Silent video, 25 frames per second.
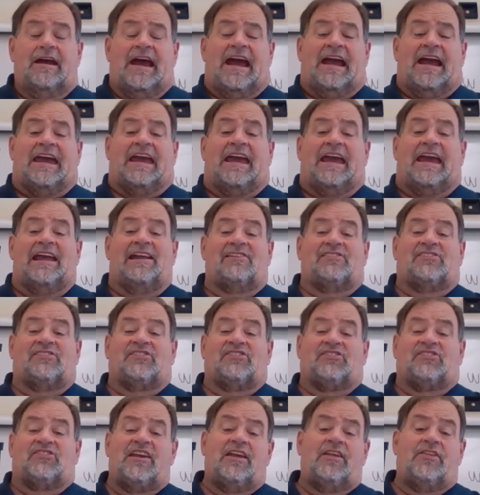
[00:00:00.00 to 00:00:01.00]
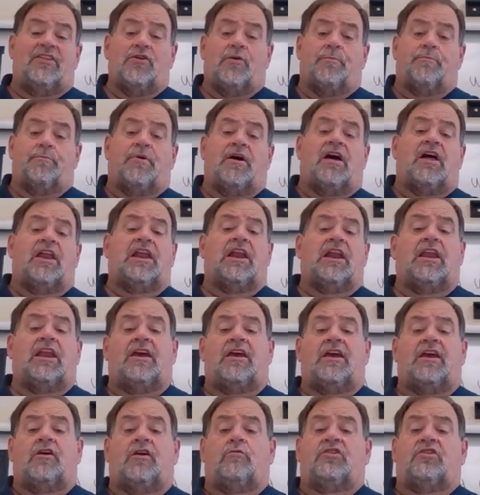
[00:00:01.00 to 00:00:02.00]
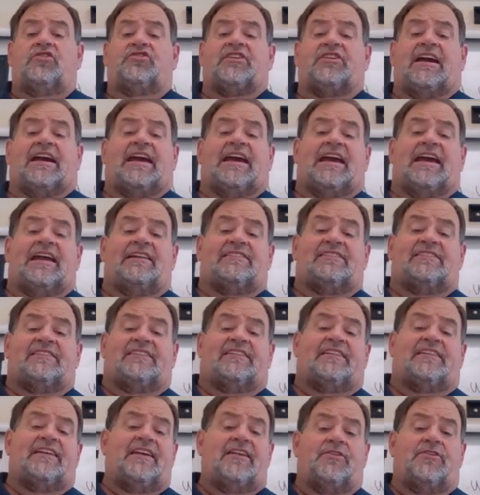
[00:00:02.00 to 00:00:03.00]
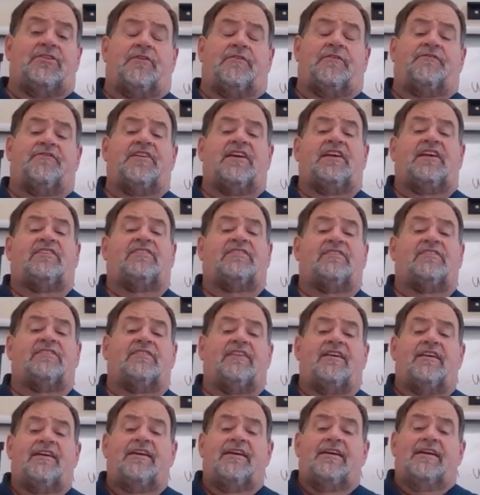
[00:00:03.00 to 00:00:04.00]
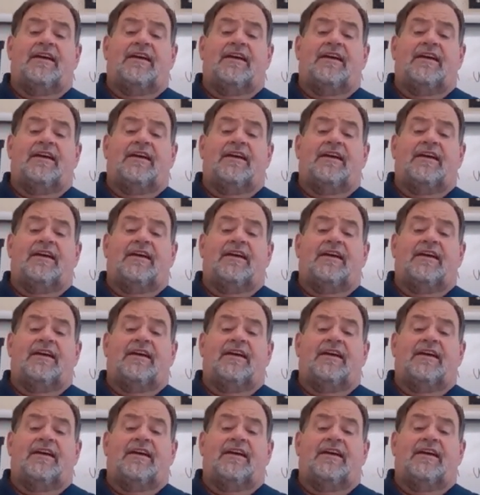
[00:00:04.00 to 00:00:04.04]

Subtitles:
I can't see their body language. I can't see their faces.